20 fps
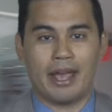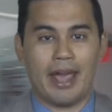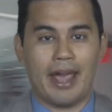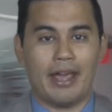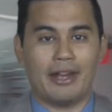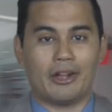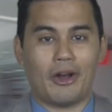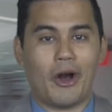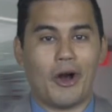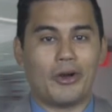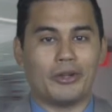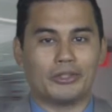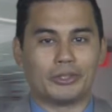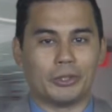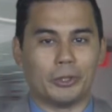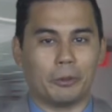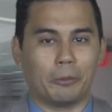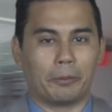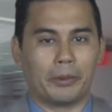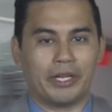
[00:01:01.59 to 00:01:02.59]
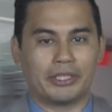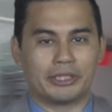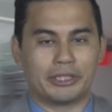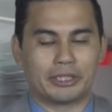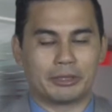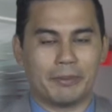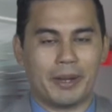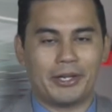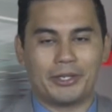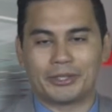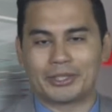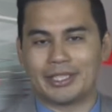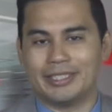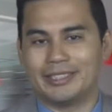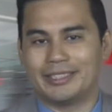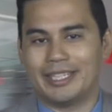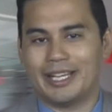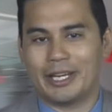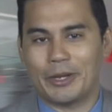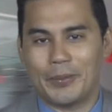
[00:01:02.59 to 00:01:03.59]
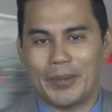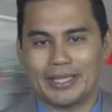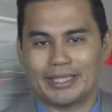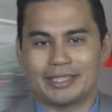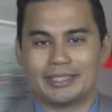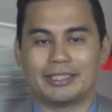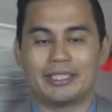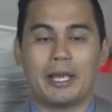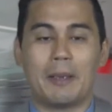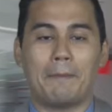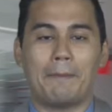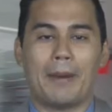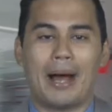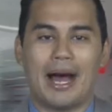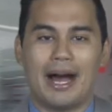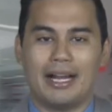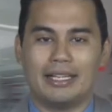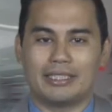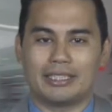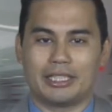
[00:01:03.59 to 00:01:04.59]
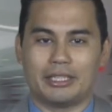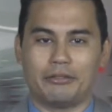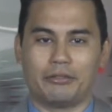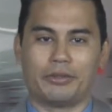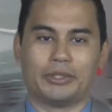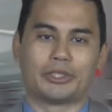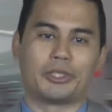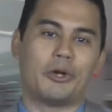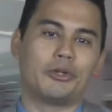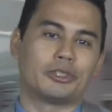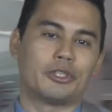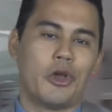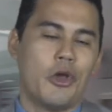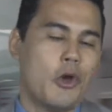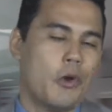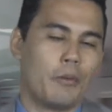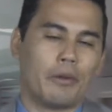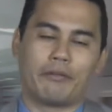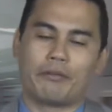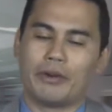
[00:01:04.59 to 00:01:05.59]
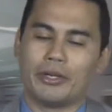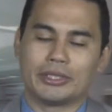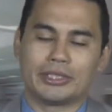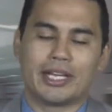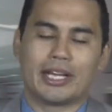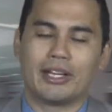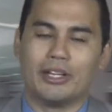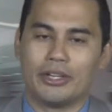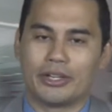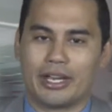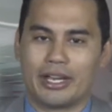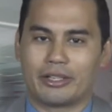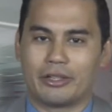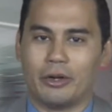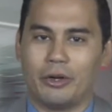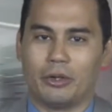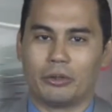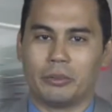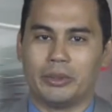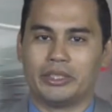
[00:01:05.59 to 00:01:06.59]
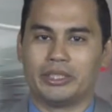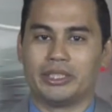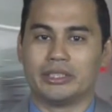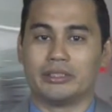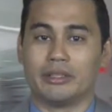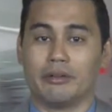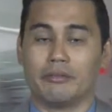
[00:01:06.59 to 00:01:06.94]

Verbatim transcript: And on to precious metals continuing to see positive positive results, we first take a look at gold, which is